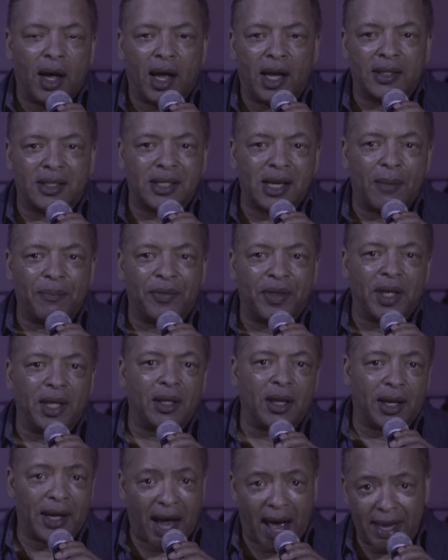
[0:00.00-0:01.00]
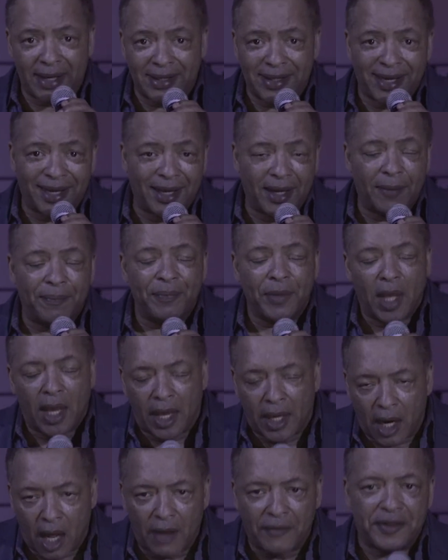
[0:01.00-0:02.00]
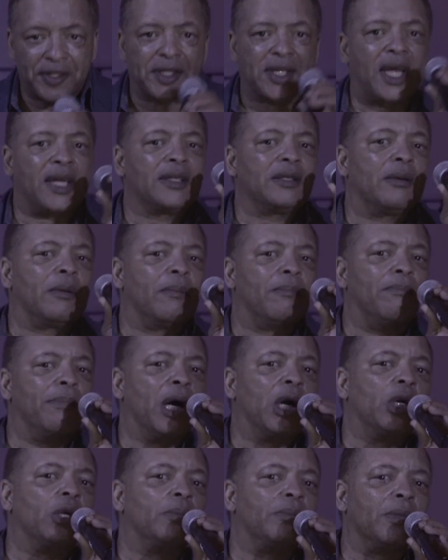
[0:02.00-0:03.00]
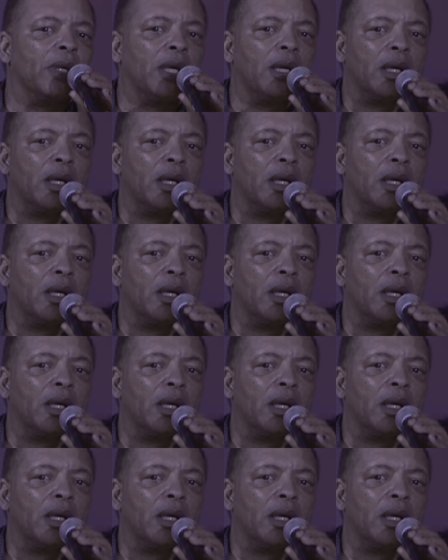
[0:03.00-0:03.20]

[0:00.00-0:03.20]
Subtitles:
something, an idea, and all of a sudden, boom,